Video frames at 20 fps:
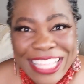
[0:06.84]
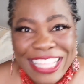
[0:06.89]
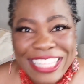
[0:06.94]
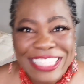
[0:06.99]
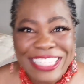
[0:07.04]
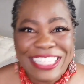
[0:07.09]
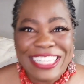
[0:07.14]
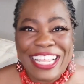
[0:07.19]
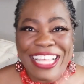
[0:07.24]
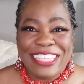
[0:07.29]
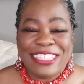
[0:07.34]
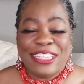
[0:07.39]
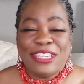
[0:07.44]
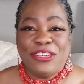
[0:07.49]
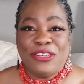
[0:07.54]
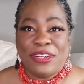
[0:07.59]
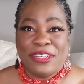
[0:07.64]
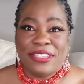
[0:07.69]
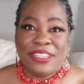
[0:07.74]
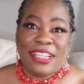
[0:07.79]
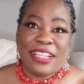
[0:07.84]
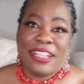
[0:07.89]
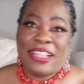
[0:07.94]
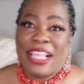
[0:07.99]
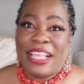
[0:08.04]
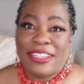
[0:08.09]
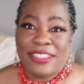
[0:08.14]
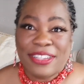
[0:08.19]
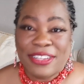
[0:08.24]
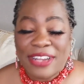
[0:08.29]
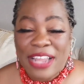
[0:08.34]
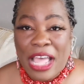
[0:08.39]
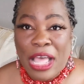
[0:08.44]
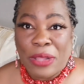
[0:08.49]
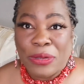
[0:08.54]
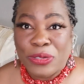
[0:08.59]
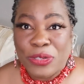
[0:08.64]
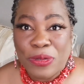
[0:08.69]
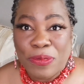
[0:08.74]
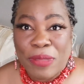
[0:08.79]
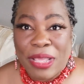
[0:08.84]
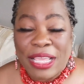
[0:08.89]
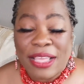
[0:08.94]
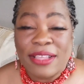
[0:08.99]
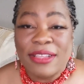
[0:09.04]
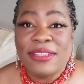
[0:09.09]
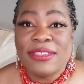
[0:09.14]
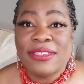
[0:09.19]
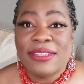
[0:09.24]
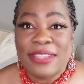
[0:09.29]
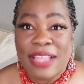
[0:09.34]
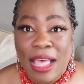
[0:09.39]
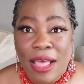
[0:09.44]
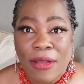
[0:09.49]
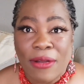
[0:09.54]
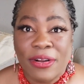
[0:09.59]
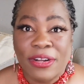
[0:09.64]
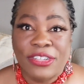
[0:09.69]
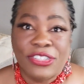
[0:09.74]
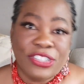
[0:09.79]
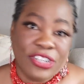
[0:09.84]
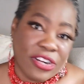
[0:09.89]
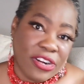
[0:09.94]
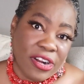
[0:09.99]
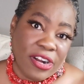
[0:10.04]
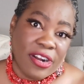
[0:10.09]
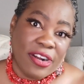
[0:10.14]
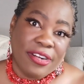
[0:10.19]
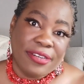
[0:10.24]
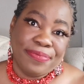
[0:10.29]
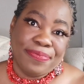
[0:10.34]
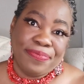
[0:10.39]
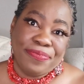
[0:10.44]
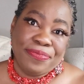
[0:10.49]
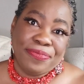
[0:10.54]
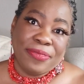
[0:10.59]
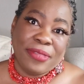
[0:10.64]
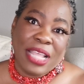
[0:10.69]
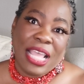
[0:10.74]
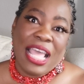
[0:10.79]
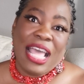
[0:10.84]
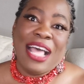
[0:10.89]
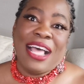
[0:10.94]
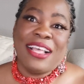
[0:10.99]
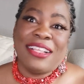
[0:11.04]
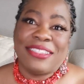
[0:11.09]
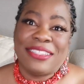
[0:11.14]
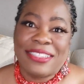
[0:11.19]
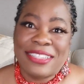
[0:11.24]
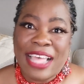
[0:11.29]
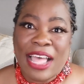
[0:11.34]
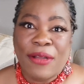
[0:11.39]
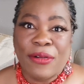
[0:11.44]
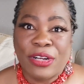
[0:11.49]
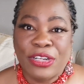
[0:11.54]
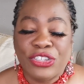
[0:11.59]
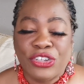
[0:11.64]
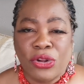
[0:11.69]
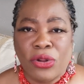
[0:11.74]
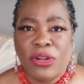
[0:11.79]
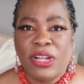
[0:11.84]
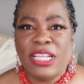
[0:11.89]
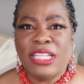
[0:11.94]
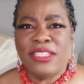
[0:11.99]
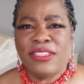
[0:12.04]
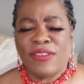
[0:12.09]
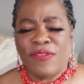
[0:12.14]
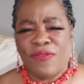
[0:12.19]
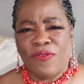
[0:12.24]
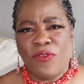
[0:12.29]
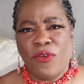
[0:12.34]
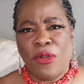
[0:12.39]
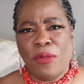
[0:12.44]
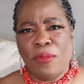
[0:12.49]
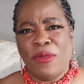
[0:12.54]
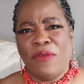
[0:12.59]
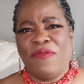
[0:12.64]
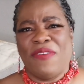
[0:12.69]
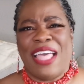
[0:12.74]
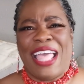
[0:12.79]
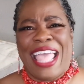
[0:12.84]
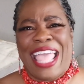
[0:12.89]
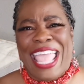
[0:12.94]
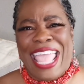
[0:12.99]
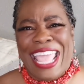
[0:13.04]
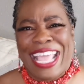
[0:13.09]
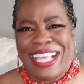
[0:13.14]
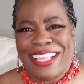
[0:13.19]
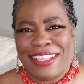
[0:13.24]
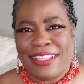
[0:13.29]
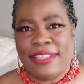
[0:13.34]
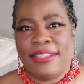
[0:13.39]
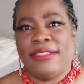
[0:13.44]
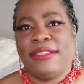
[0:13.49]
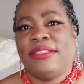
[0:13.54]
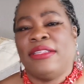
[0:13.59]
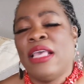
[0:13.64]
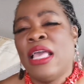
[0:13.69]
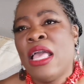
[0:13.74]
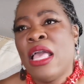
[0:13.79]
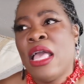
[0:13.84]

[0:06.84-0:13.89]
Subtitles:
Today's interesting class on how to make a sour jar. A sour jar. It's a form of a hex.